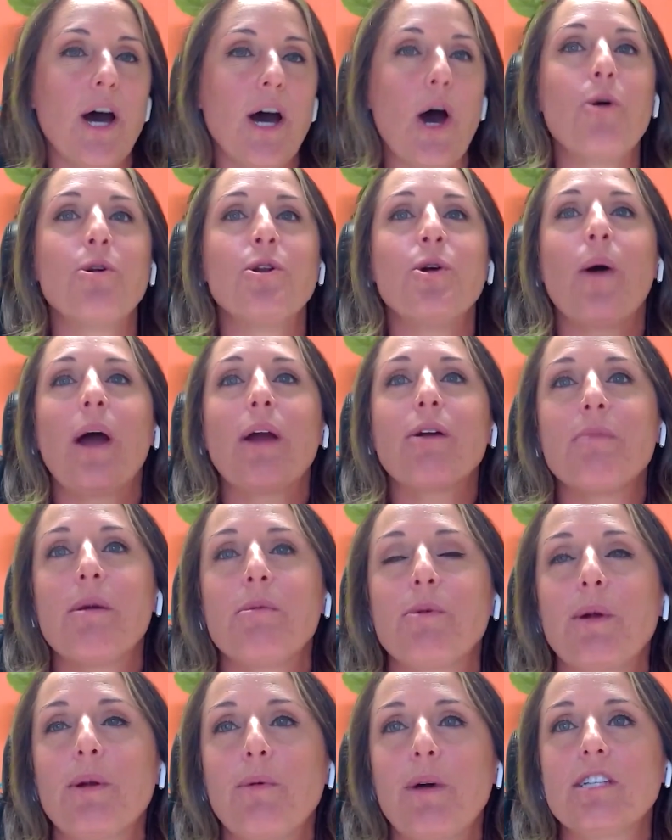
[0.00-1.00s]
Oh, no, I remember
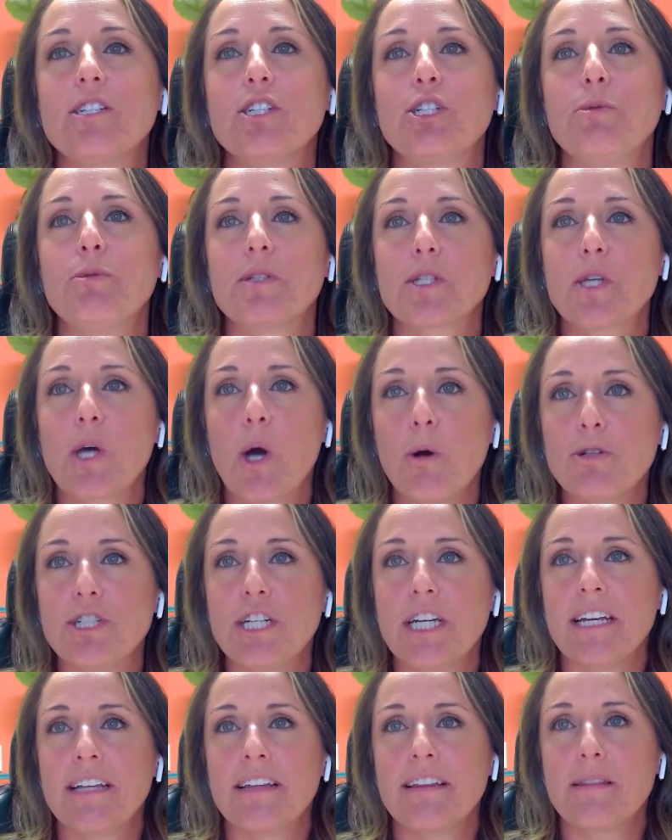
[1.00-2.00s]
what it was. She was
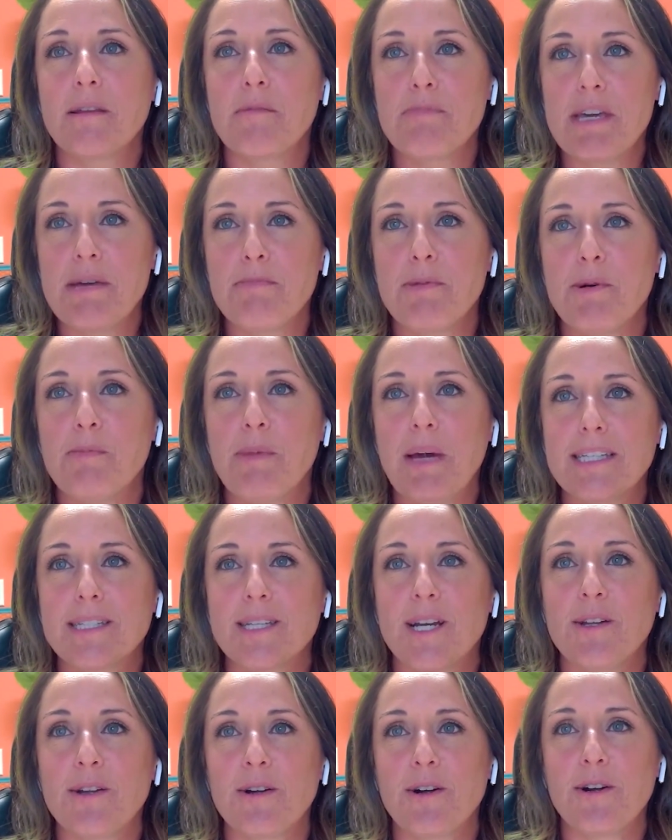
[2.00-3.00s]
coaching the people based
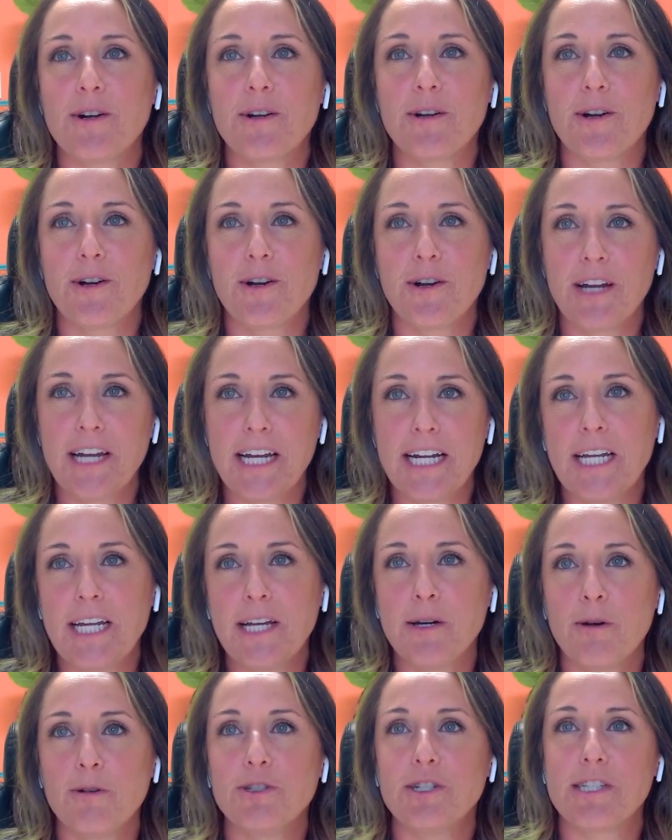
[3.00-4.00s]
on her hitting
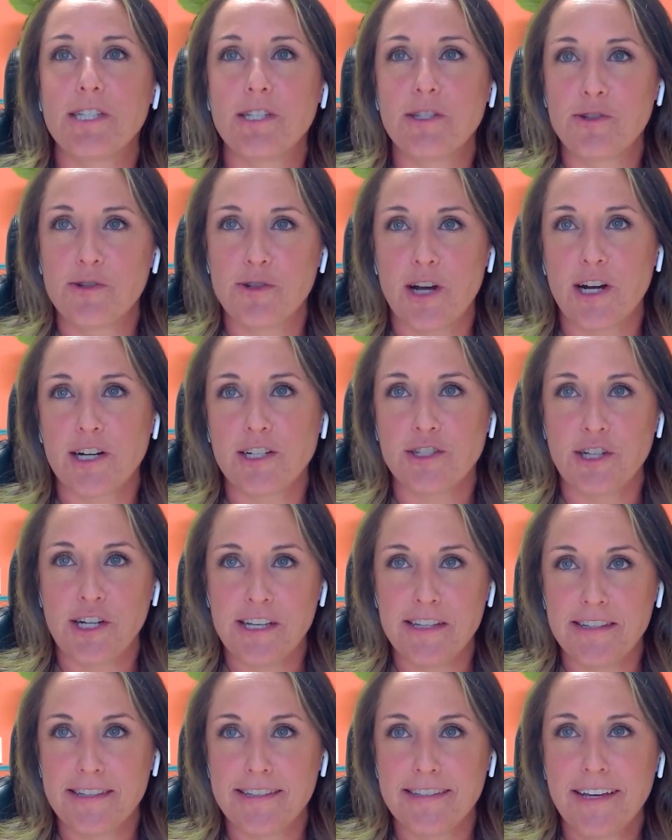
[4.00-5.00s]
coach's
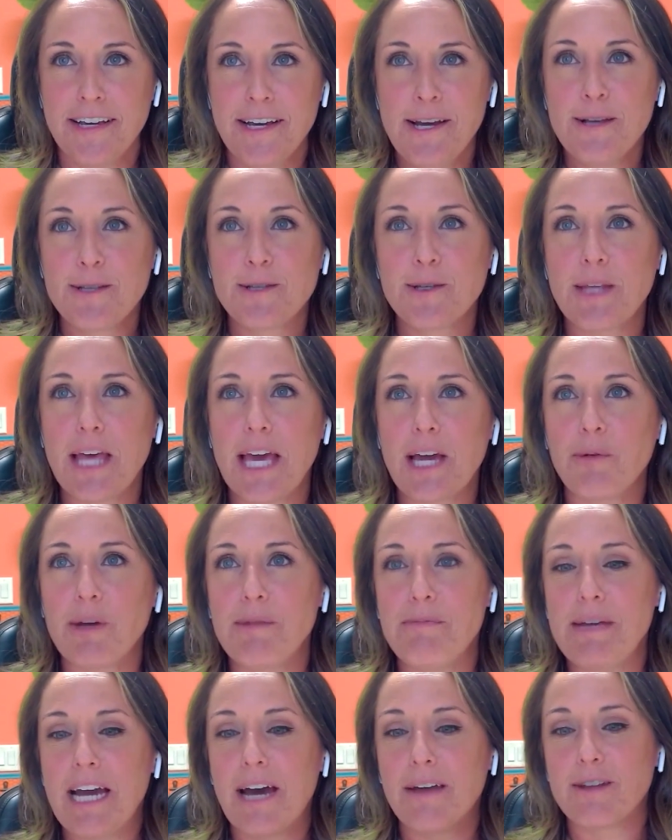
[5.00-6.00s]
instructions. So like
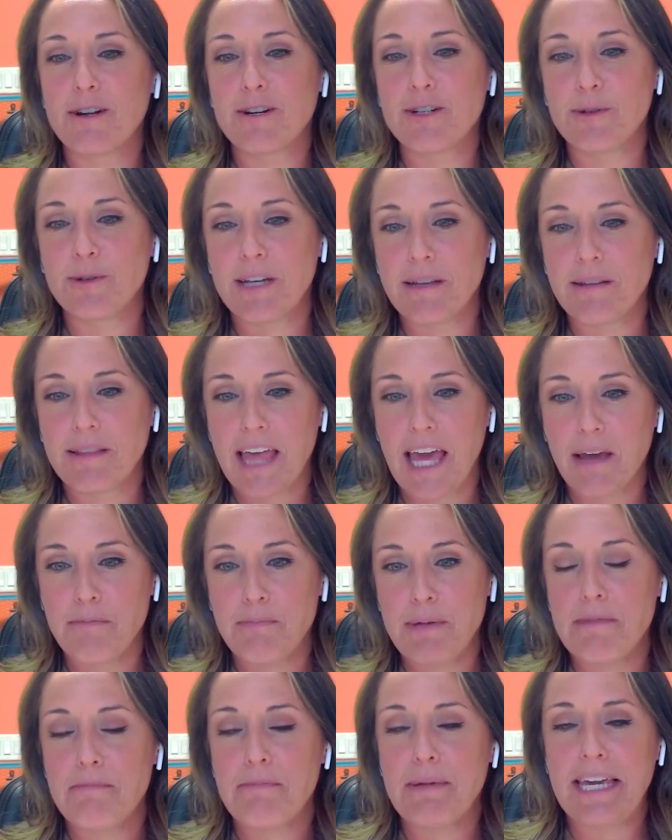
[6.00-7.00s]
we'd be out there doing like
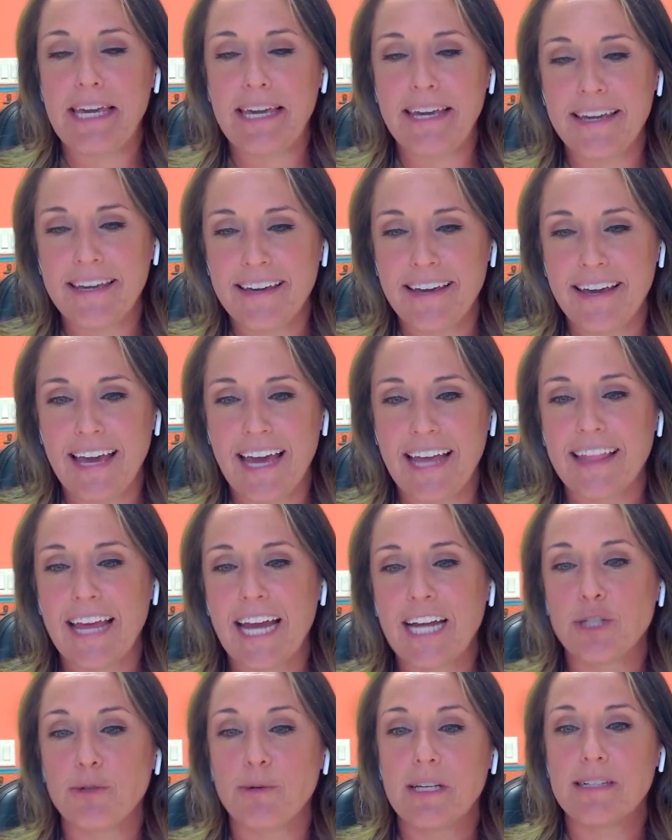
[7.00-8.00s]
BP and
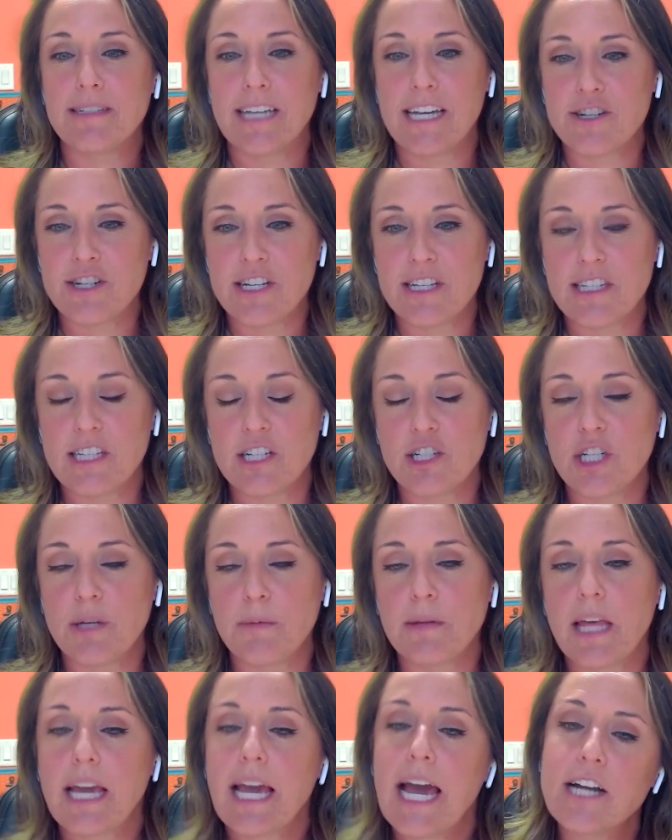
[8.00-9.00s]
like doing stations. And she'd
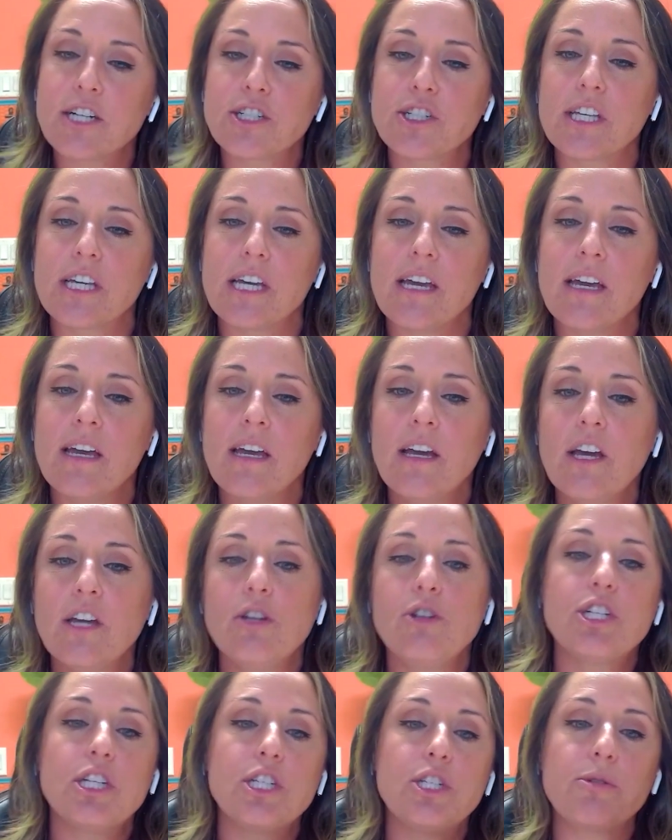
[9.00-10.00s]
be like, actually,
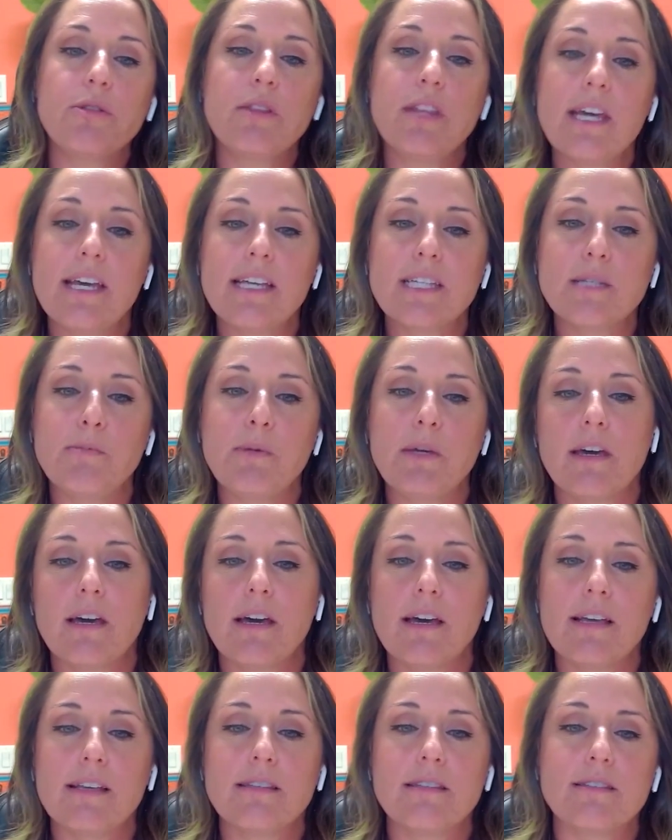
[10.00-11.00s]
you should do this
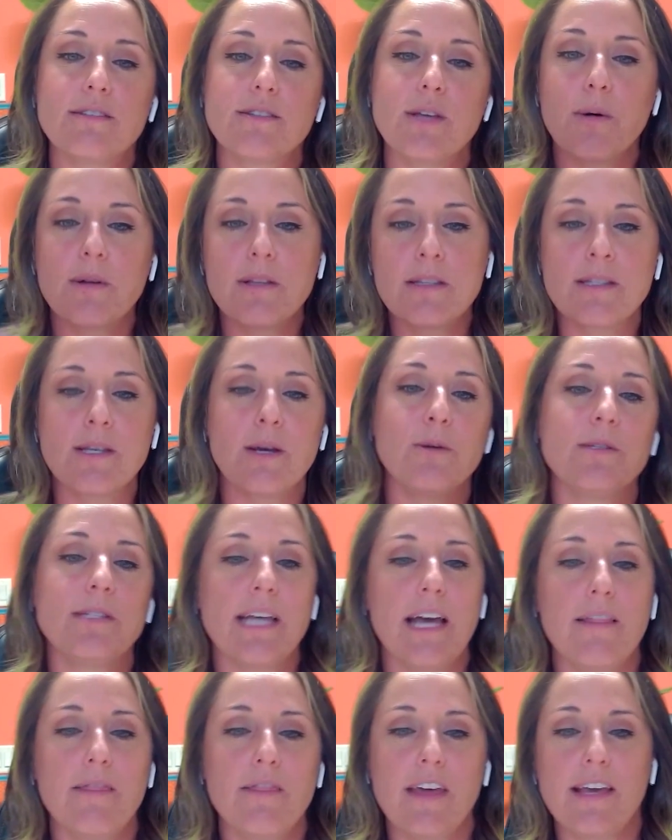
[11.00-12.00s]
because so-and-so
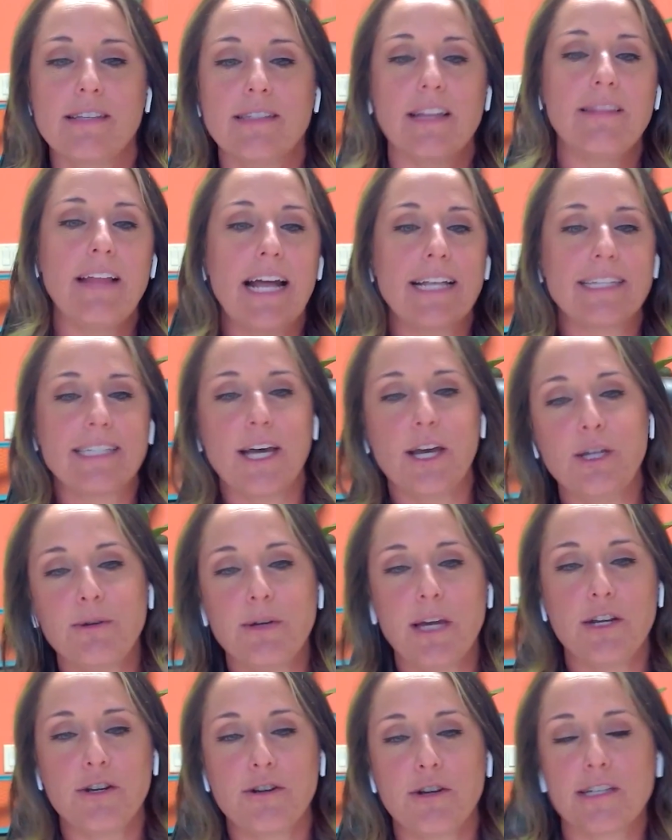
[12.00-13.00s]
said this. And that's how you
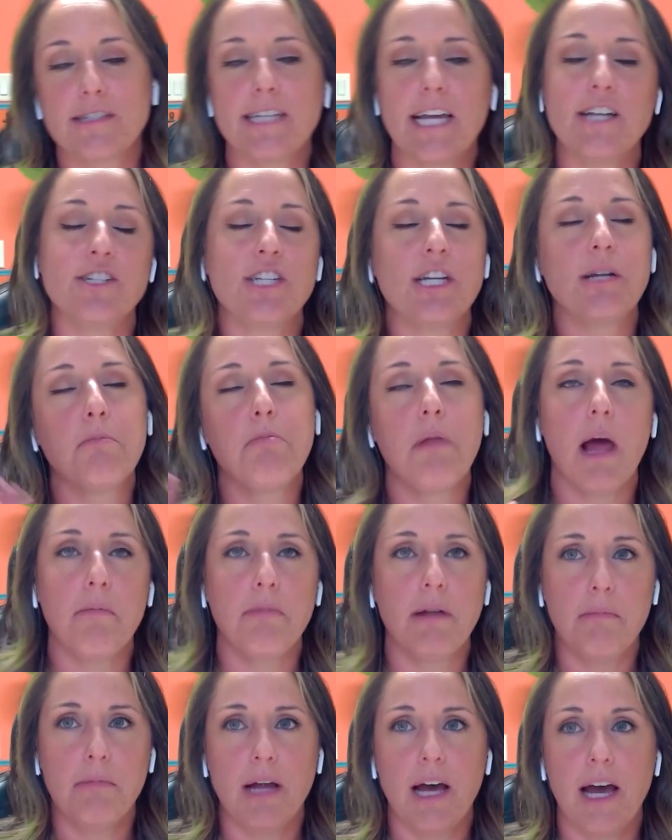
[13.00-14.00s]
get your extension, blah,
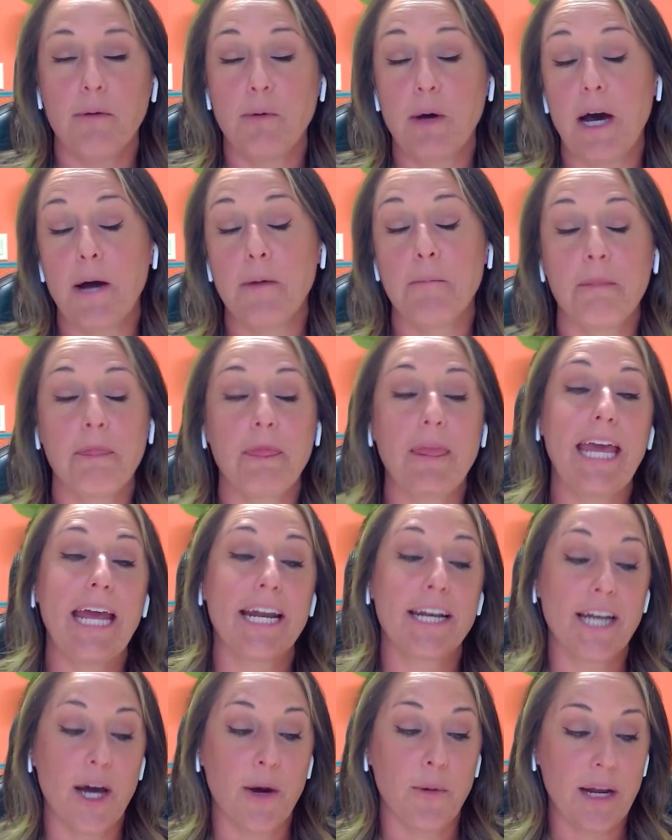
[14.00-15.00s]
blah, blah. Well,
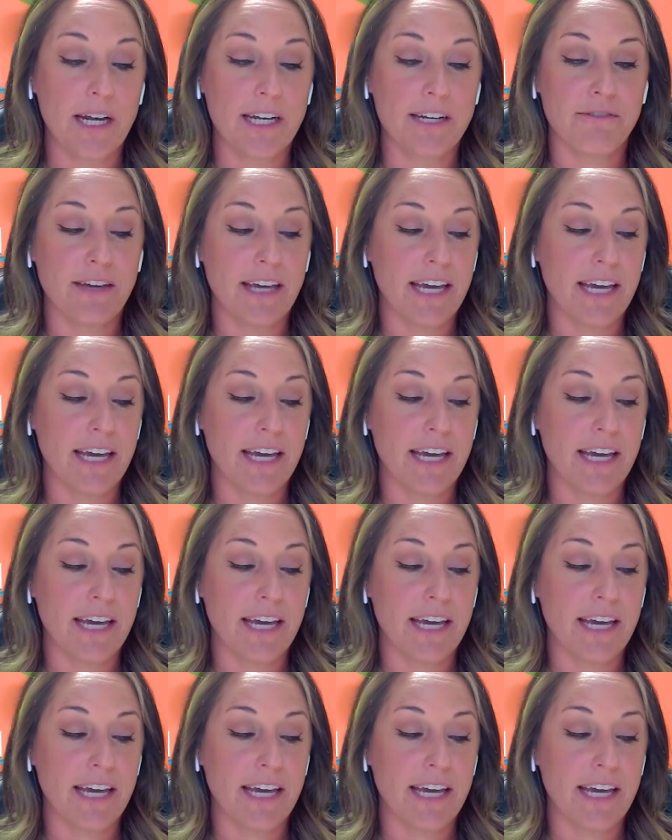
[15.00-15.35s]
Ann got wind of it.